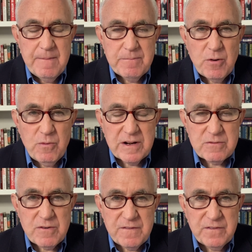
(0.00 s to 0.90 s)
But what
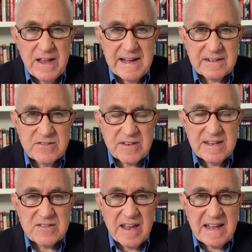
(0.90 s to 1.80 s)
it reflects
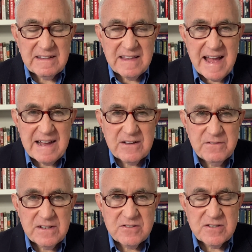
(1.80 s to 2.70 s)
is a lack of
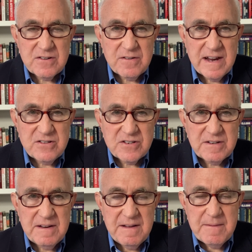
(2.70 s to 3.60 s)

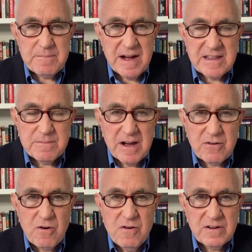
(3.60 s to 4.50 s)
consideration by the
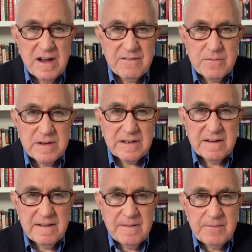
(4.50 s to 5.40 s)
Macron government
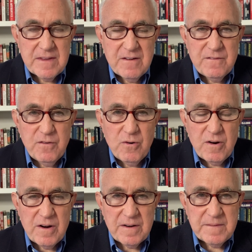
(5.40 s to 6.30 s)

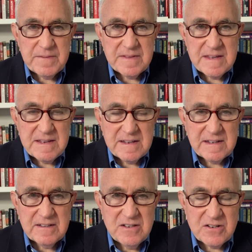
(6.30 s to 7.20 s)
for the
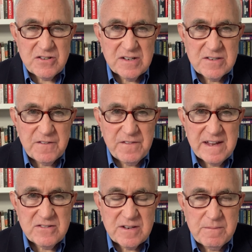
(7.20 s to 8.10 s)
conditions
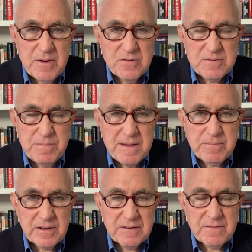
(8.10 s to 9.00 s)
facing most
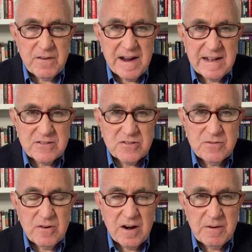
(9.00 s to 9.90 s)
people in France
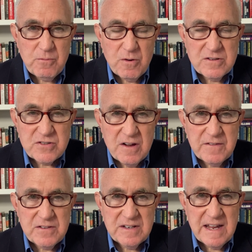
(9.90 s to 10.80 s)
who are worse
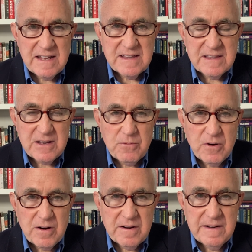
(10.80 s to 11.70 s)
off today than they
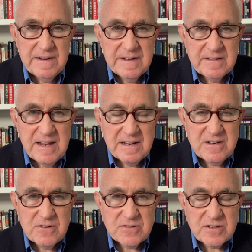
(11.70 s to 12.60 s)
were 10
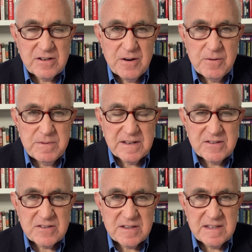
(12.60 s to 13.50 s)
years ago
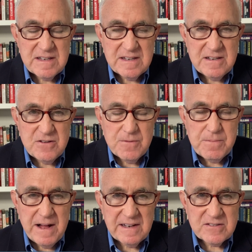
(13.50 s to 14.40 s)
because of the EU
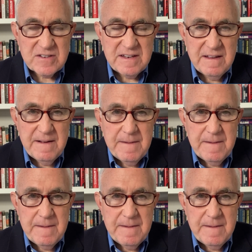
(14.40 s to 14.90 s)
policy,